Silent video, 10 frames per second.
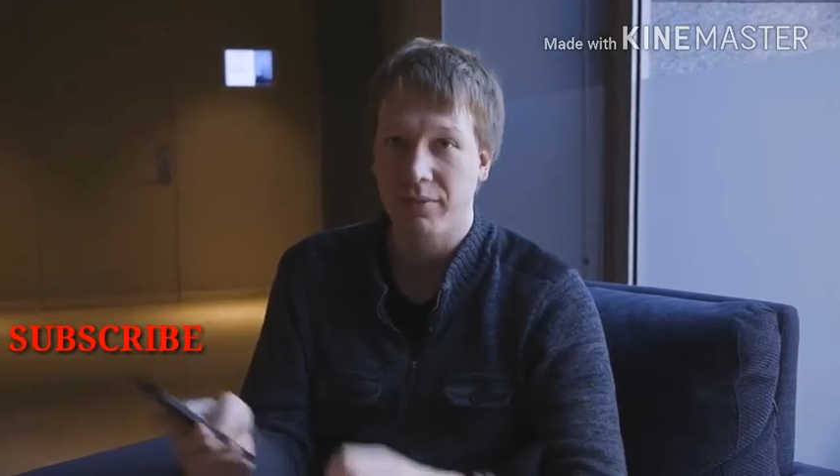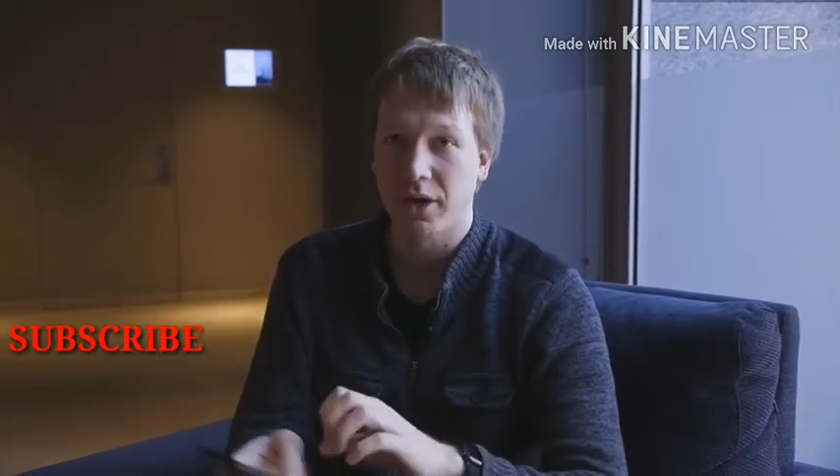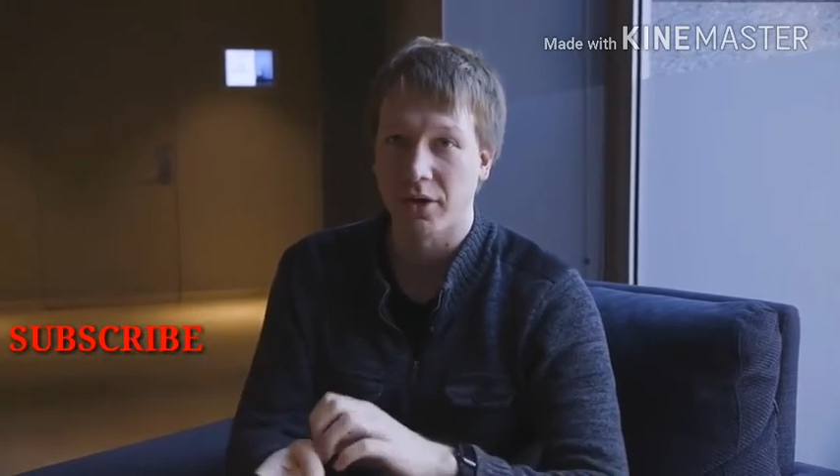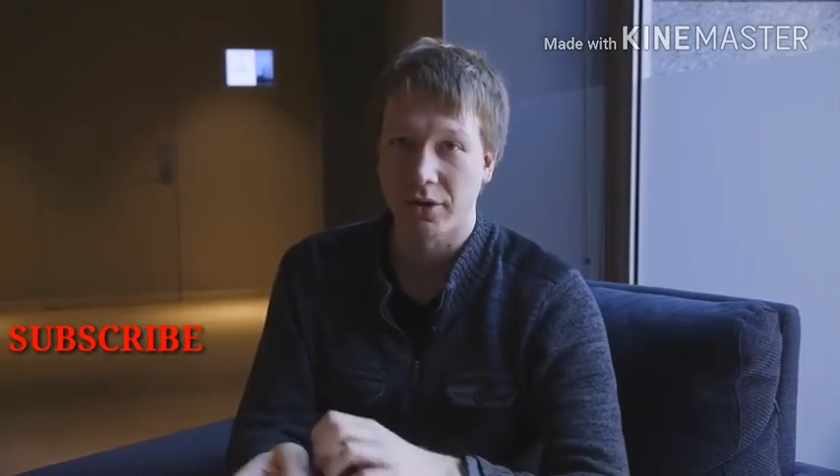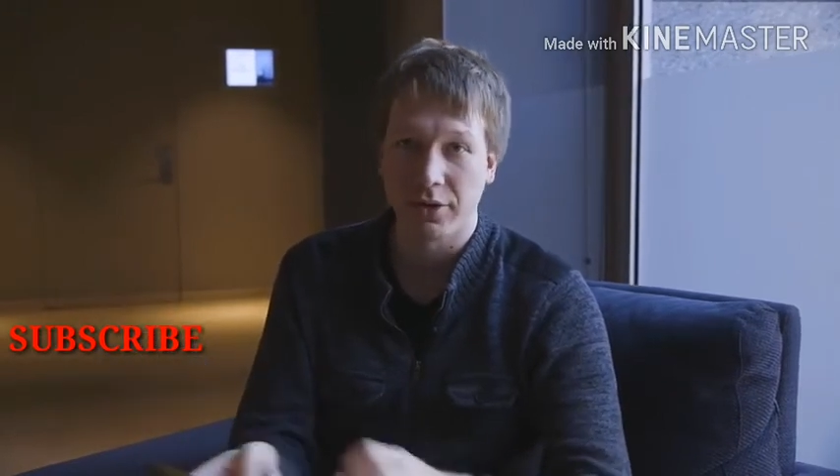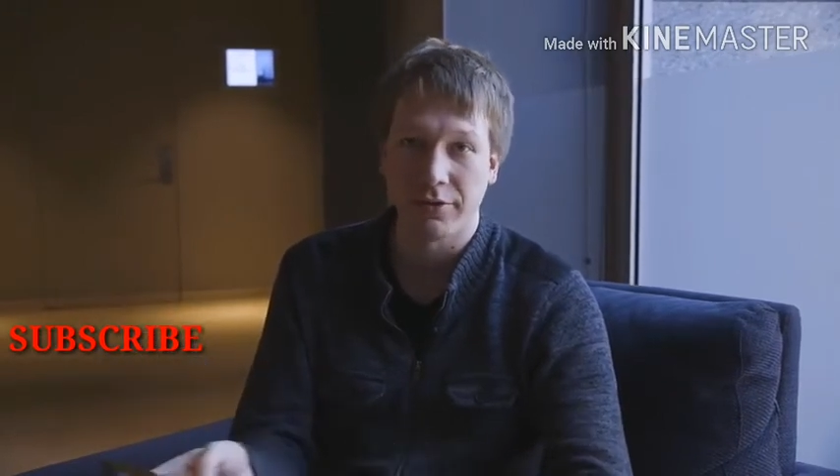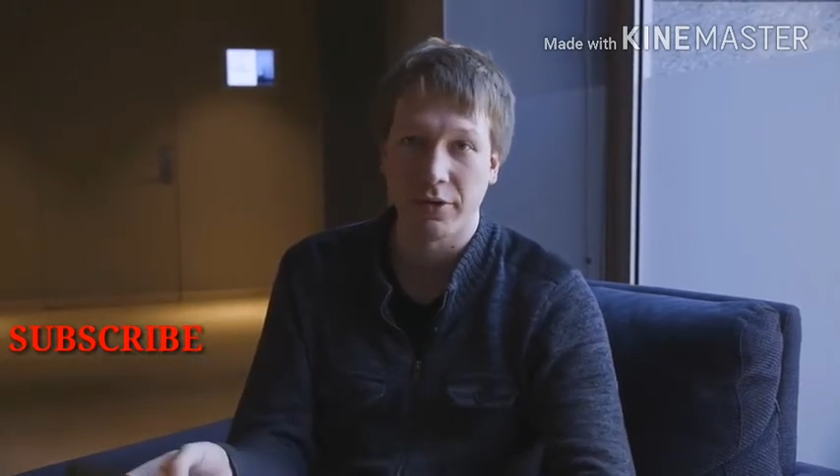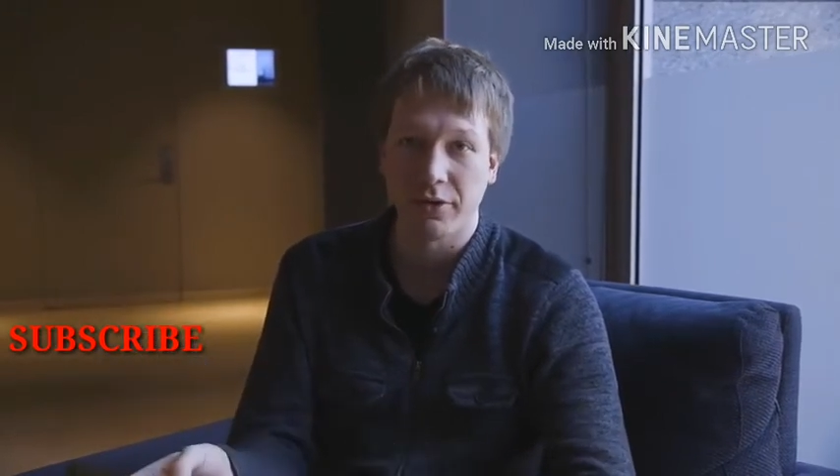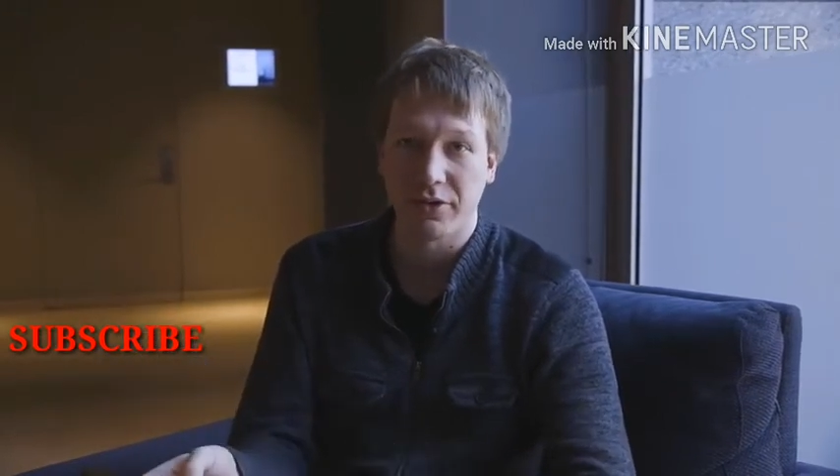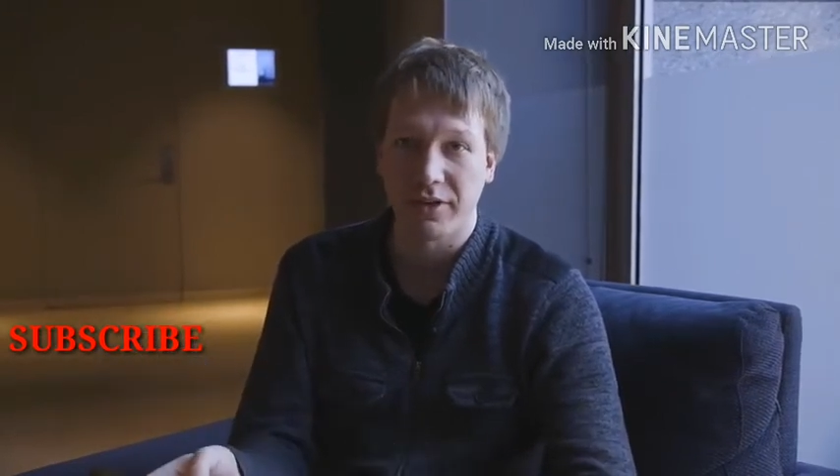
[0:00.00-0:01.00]
unlock your
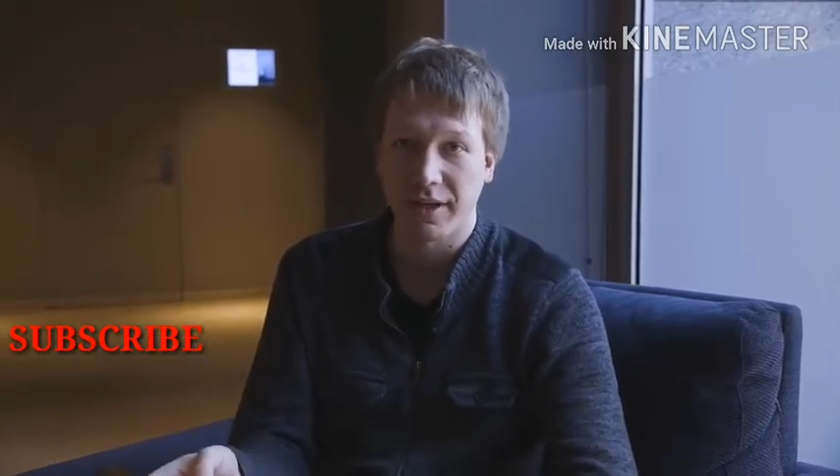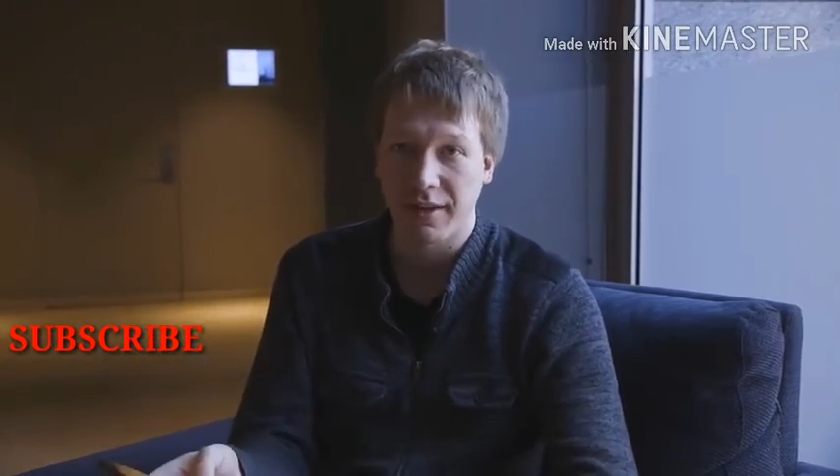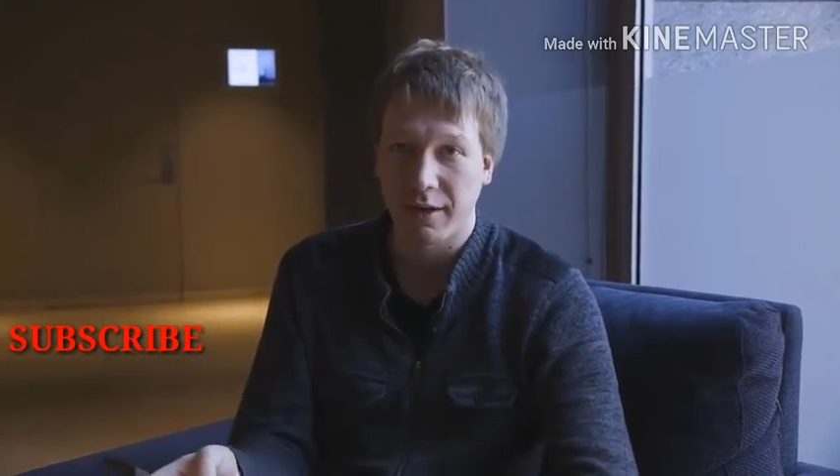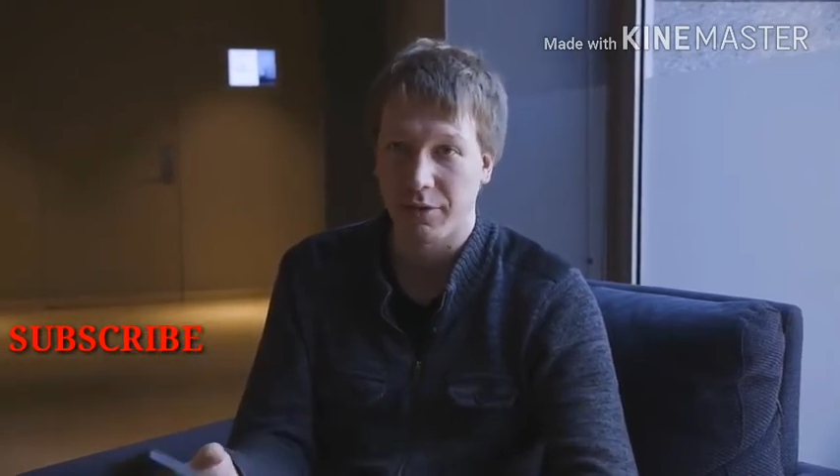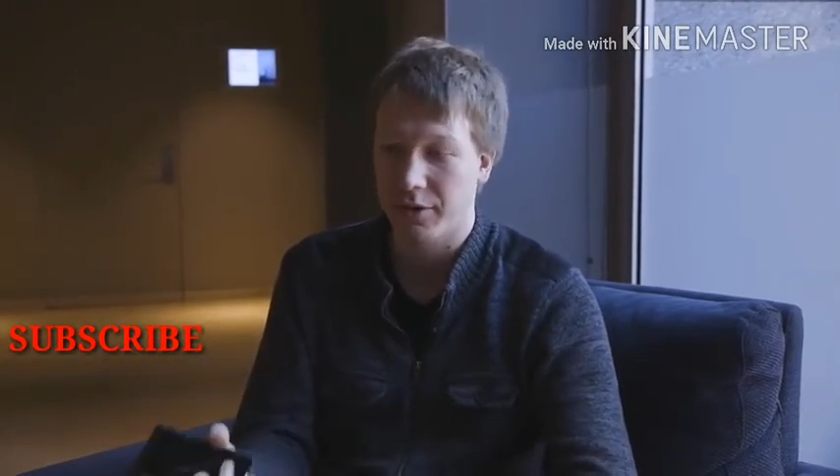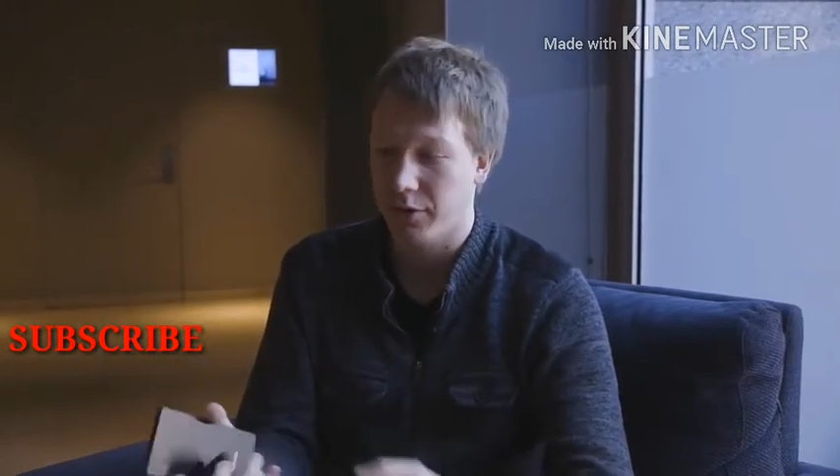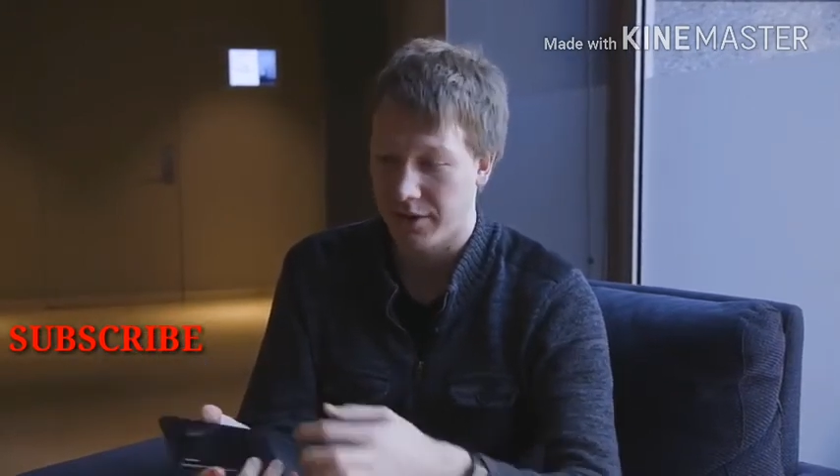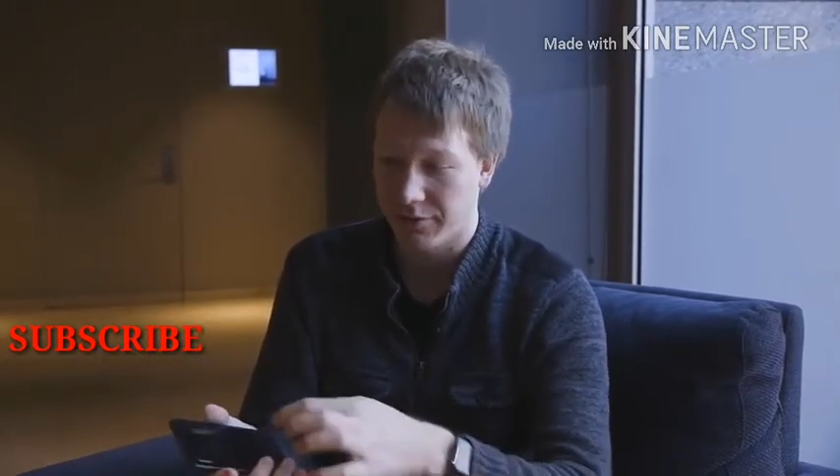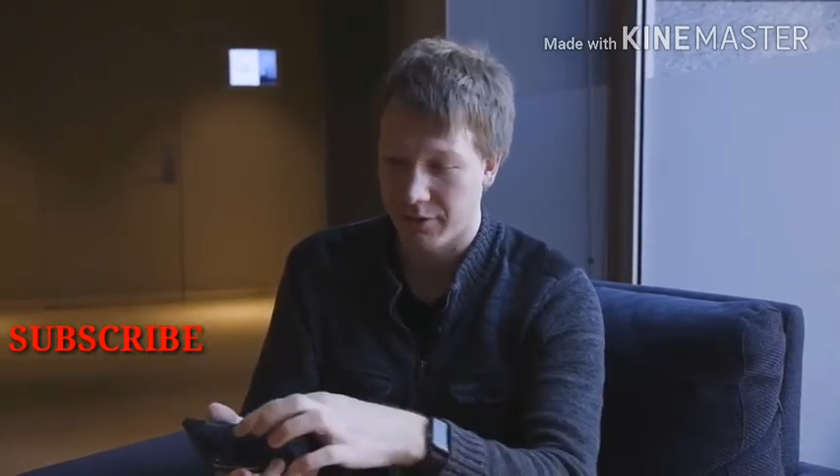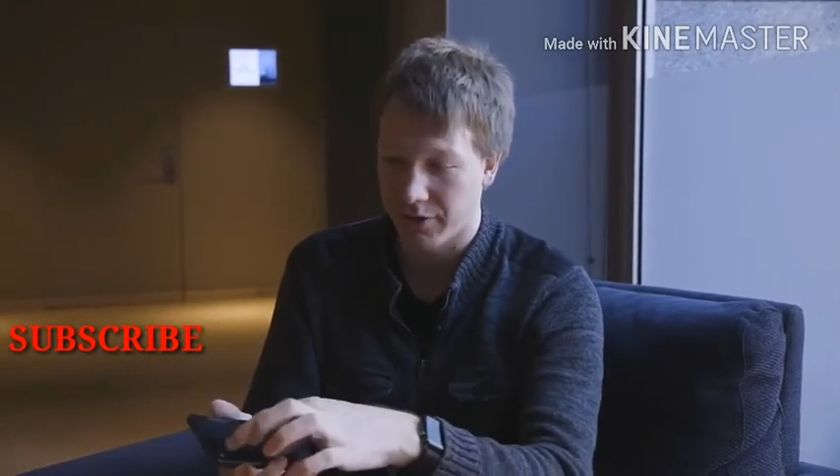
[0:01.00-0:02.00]
phone just like that with no
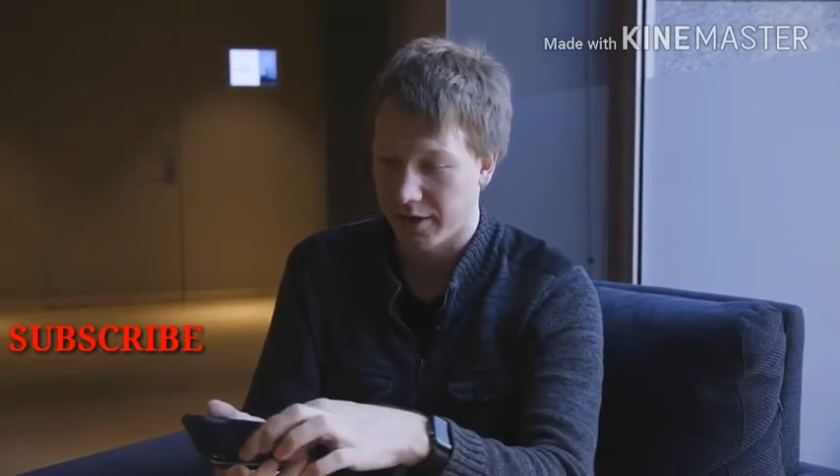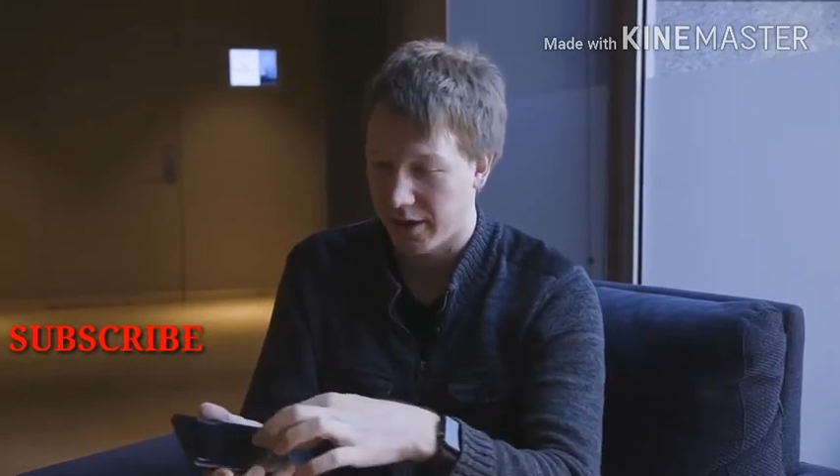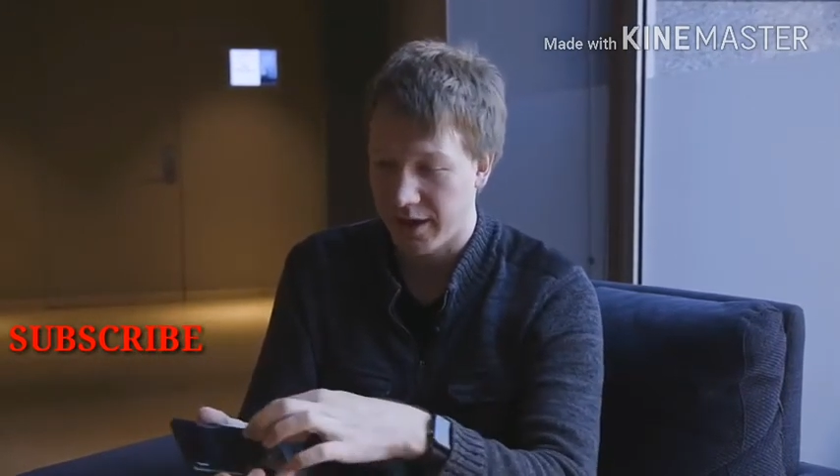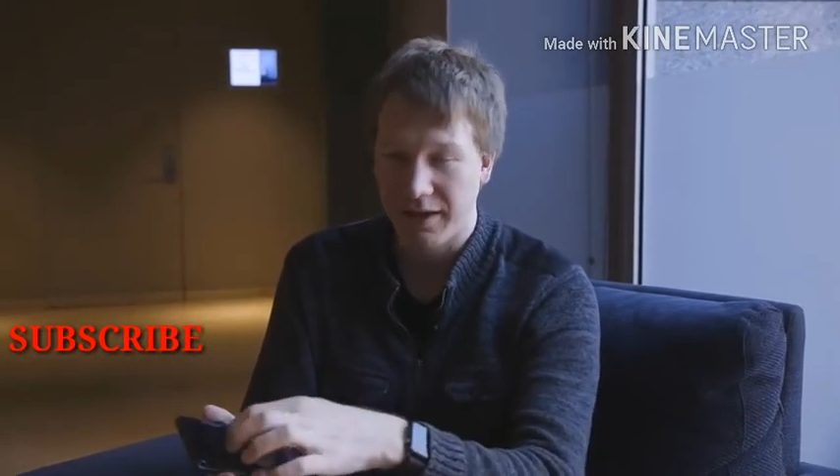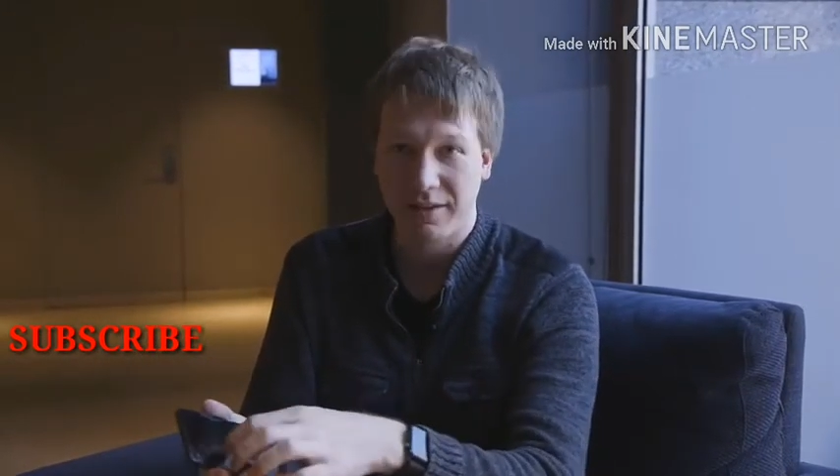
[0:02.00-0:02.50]
need for a